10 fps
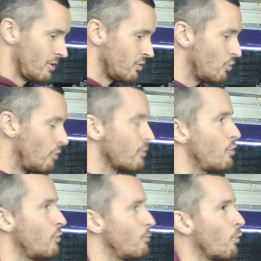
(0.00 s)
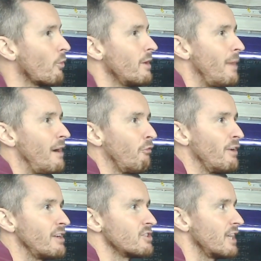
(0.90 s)
You're worrying about
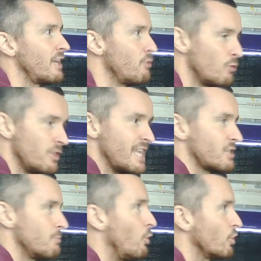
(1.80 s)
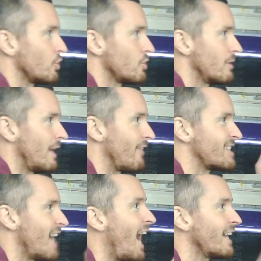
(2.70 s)
things that give you this much, like the
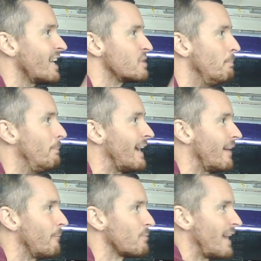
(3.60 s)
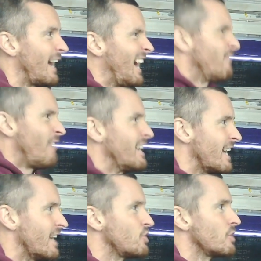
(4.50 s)
tiniest bit
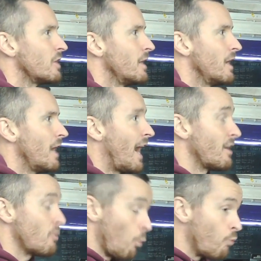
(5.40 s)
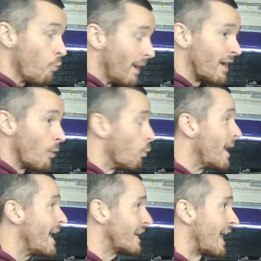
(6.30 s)
advantage. And
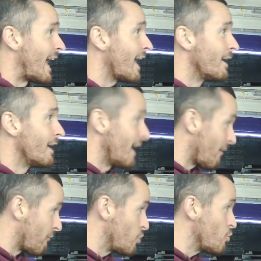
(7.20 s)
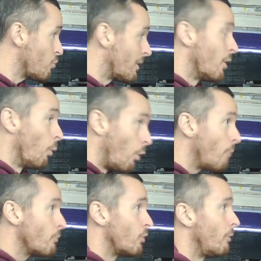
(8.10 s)
weirdly, if you
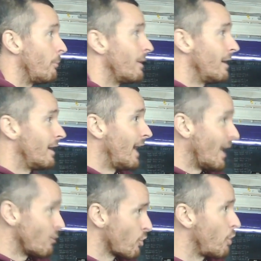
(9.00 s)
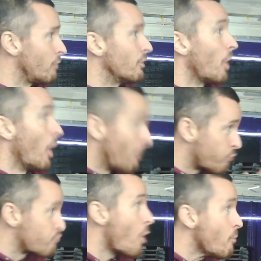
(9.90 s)
warmed up and recovered
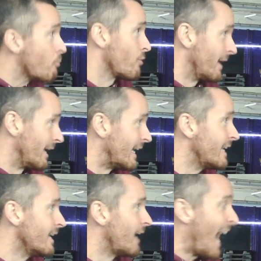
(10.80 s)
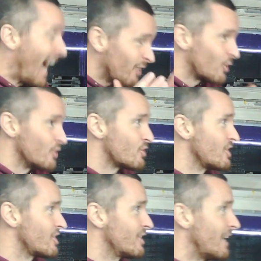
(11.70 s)
appropriately and
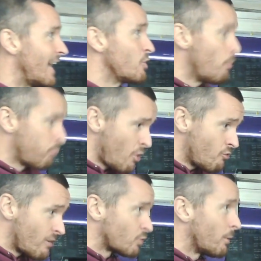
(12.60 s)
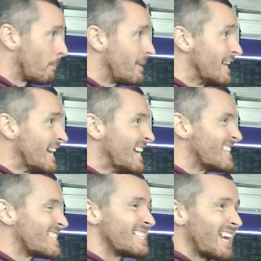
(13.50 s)
consistently, your progress would be
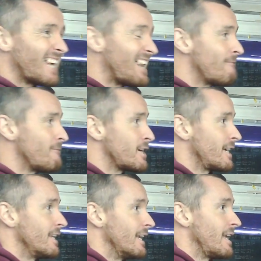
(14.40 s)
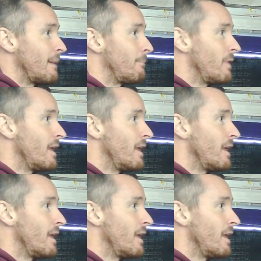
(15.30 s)
significantly